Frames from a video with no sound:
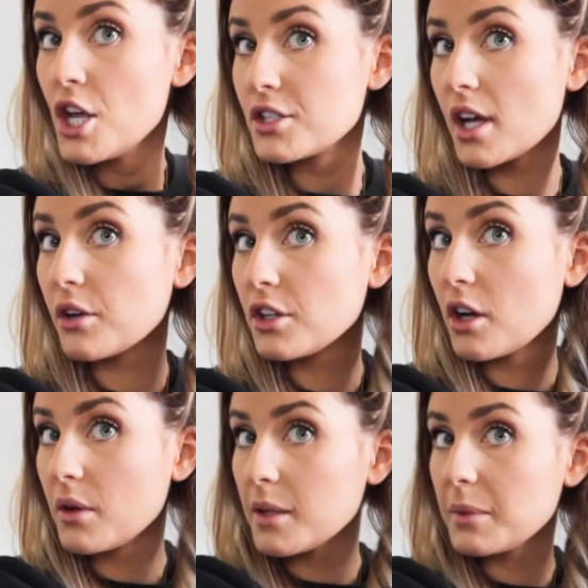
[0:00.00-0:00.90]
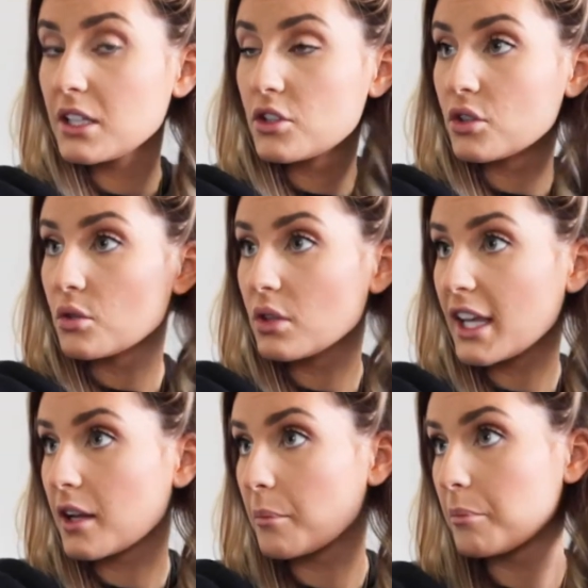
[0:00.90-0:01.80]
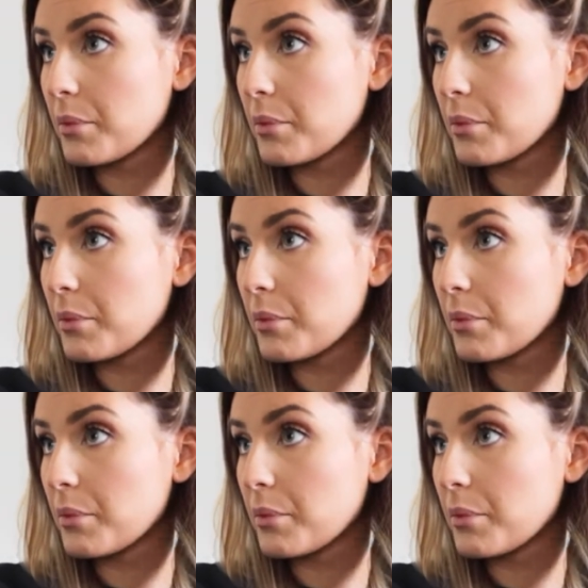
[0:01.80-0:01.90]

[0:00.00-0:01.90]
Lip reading: So you don't want to be too like